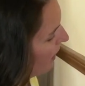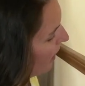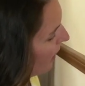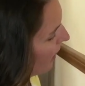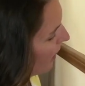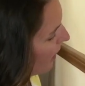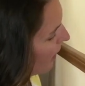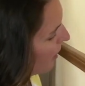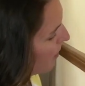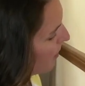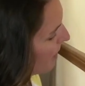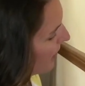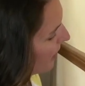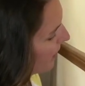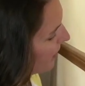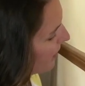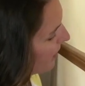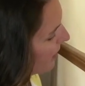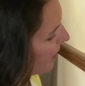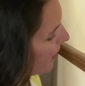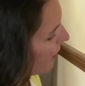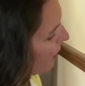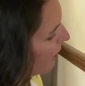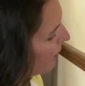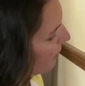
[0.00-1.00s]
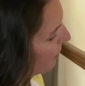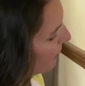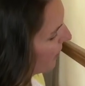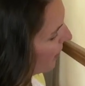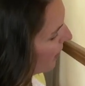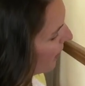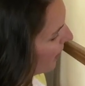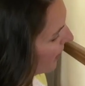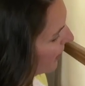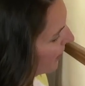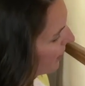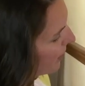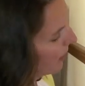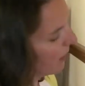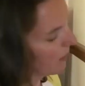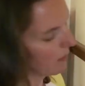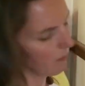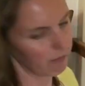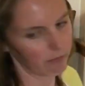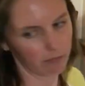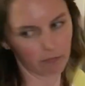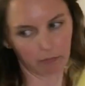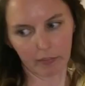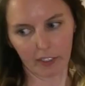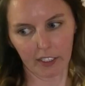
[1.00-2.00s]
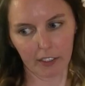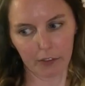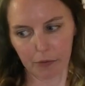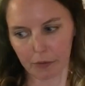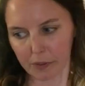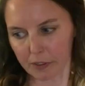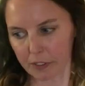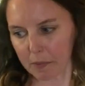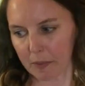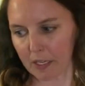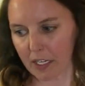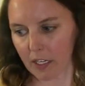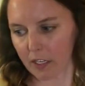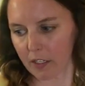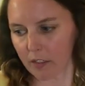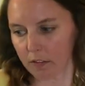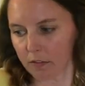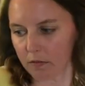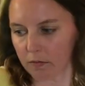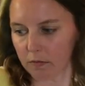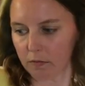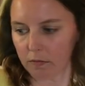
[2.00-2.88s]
A serif font, that's really bad.